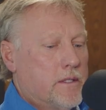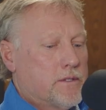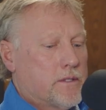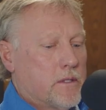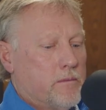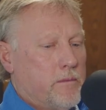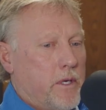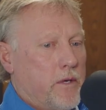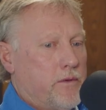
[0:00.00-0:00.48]

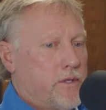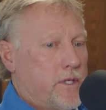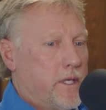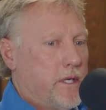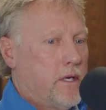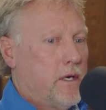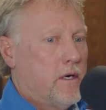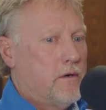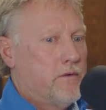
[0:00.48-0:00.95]
So both
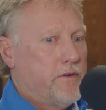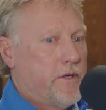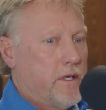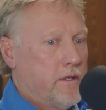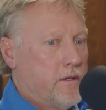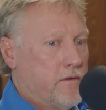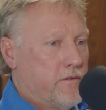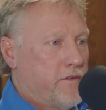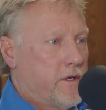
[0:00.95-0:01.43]
tee off,
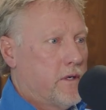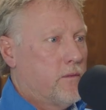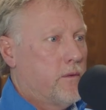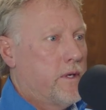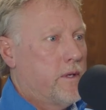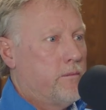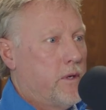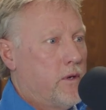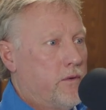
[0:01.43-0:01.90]
hit it in the
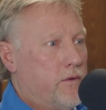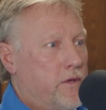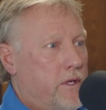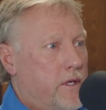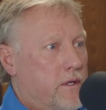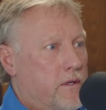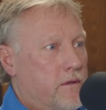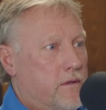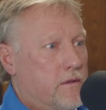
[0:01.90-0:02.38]
fairway,
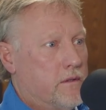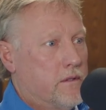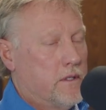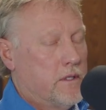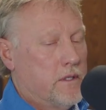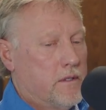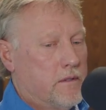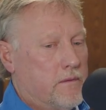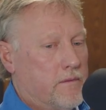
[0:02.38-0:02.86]
both hit
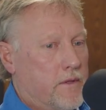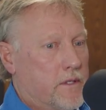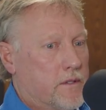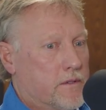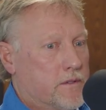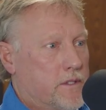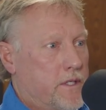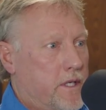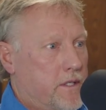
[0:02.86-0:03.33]

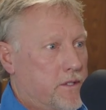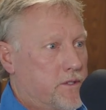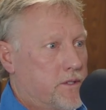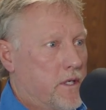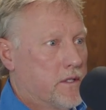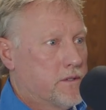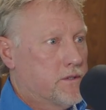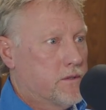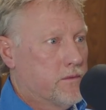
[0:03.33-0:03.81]
their second
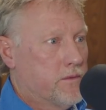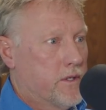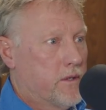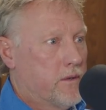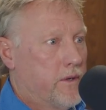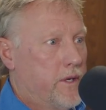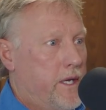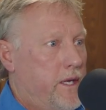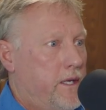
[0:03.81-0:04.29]
shots on
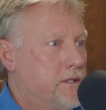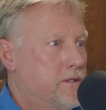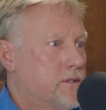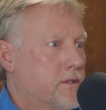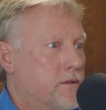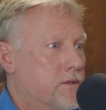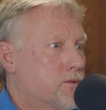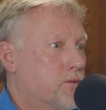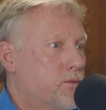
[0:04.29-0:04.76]
the green.
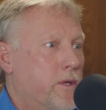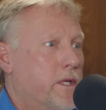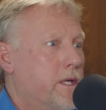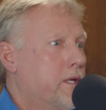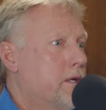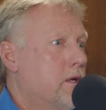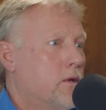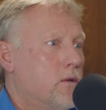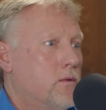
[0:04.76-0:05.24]
there's
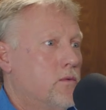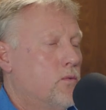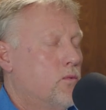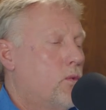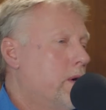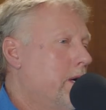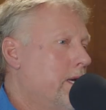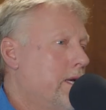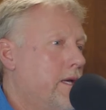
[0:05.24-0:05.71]
really no
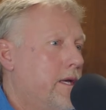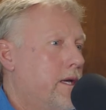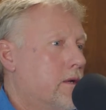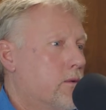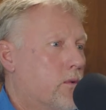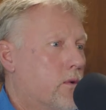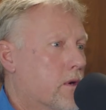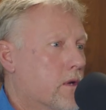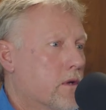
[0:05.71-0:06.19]
way
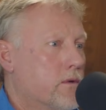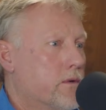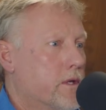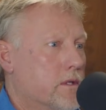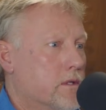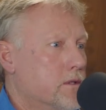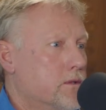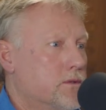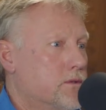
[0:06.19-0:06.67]
Eduardo
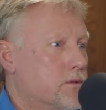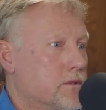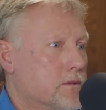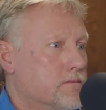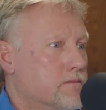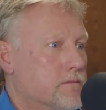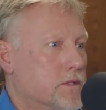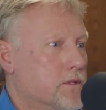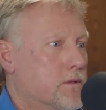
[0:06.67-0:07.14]
can lose
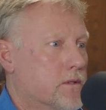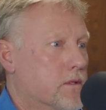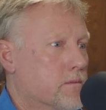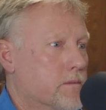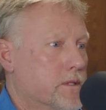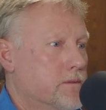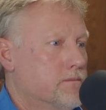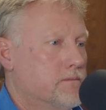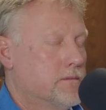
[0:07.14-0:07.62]
the
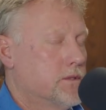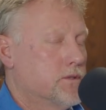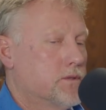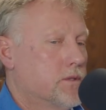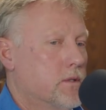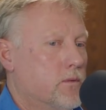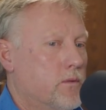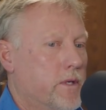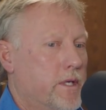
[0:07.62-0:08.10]
tournament.
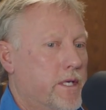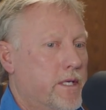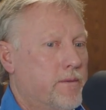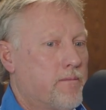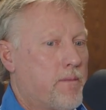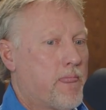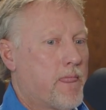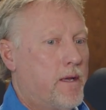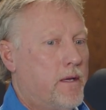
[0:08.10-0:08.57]
There's no
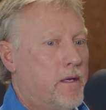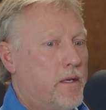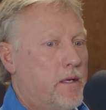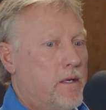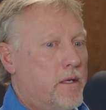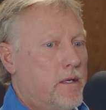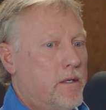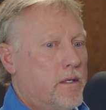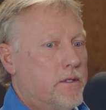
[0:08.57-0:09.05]
way.
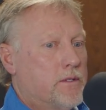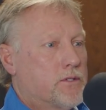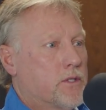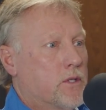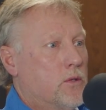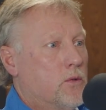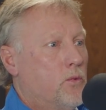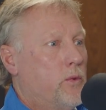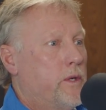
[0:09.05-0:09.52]

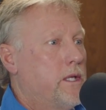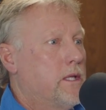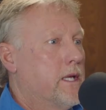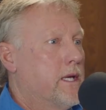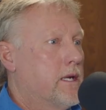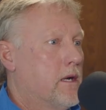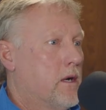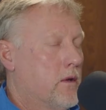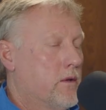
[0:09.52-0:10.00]
So we
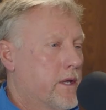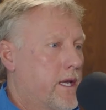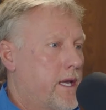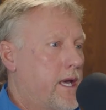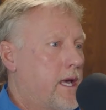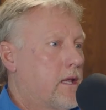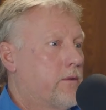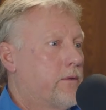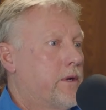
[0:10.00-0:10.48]
let all the
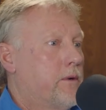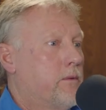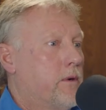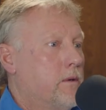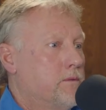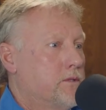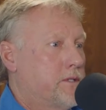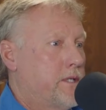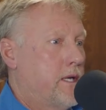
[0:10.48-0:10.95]
gallery
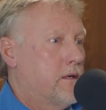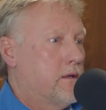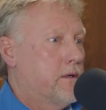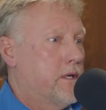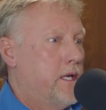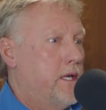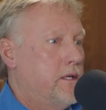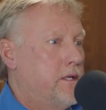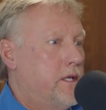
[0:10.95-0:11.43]
ropes down
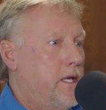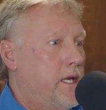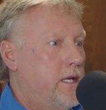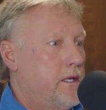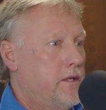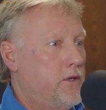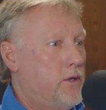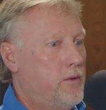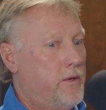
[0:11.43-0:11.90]
on
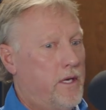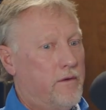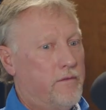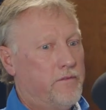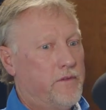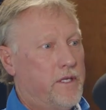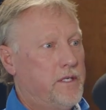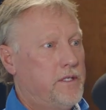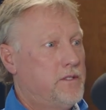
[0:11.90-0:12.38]
18, and you
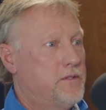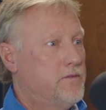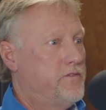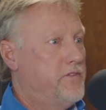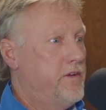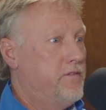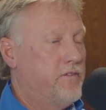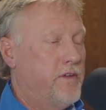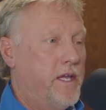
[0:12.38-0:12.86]
have these
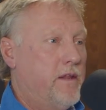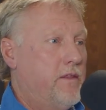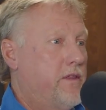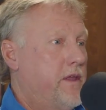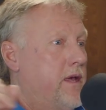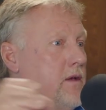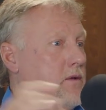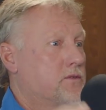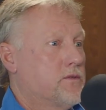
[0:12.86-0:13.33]

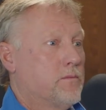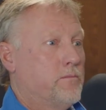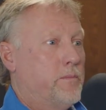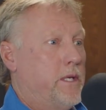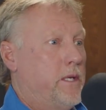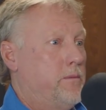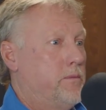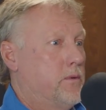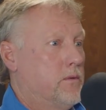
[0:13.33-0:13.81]

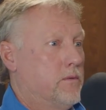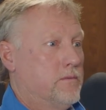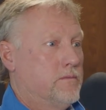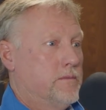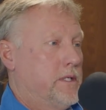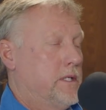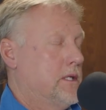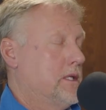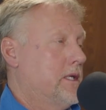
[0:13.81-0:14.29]
15,000 people
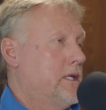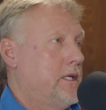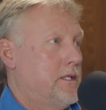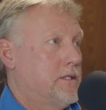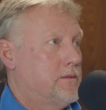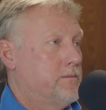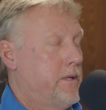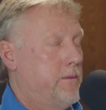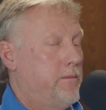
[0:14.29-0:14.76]
at
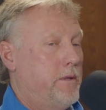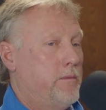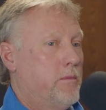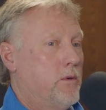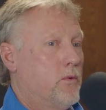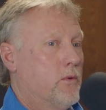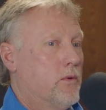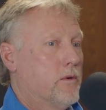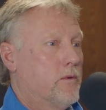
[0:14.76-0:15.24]
least, maybe
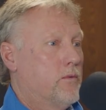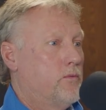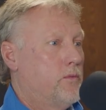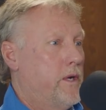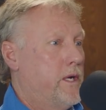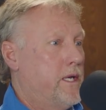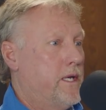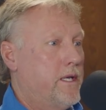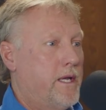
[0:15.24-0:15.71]
more,
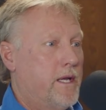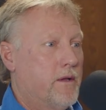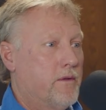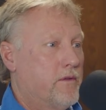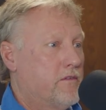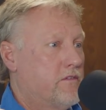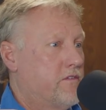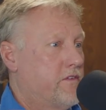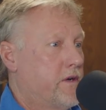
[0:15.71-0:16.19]
running
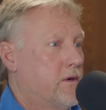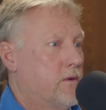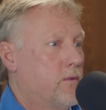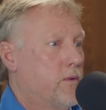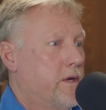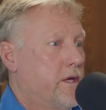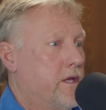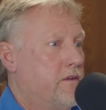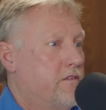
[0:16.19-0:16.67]
down the
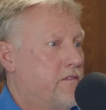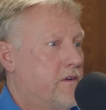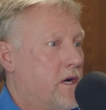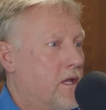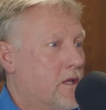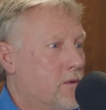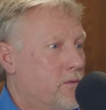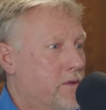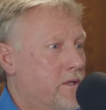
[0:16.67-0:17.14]
fairway
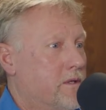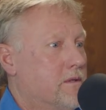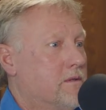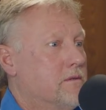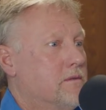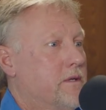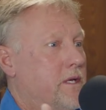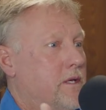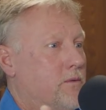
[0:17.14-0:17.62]

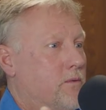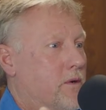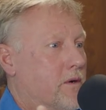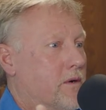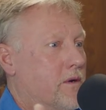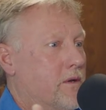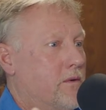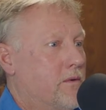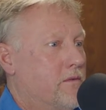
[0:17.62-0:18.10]
following
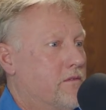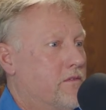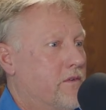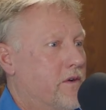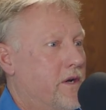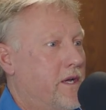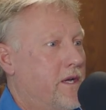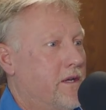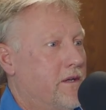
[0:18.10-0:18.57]
Eduardo and
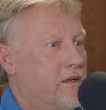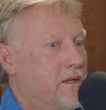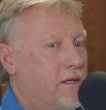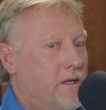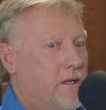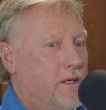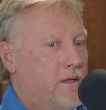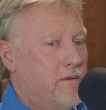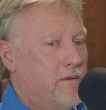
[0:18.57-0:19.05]
Fred.
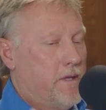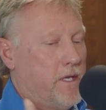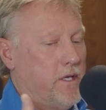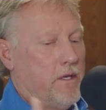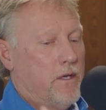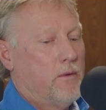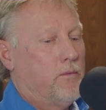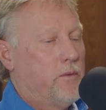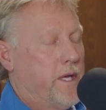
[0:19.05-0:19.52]

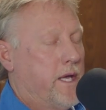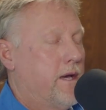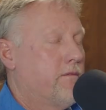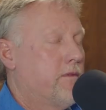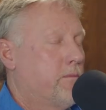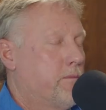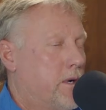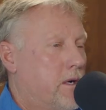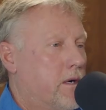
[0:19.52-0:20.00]
And we
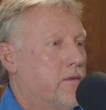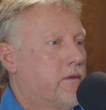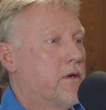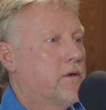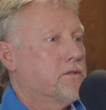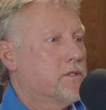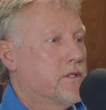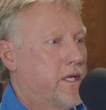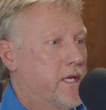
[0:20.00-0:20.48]
have the pond
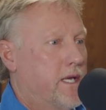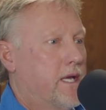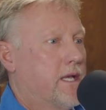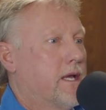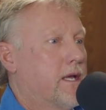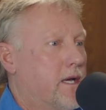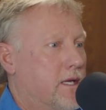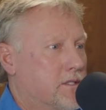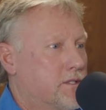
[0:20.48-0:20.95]
there, so they
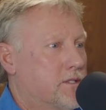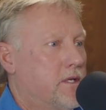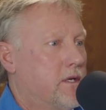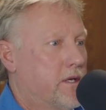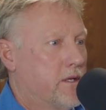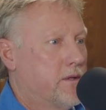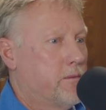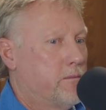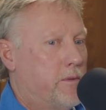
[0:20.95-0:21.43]
kind of got
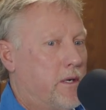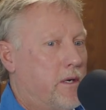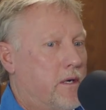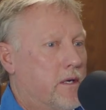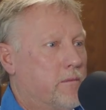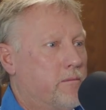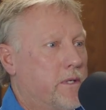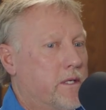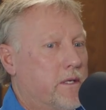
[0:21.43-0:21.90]
stuck at the pond.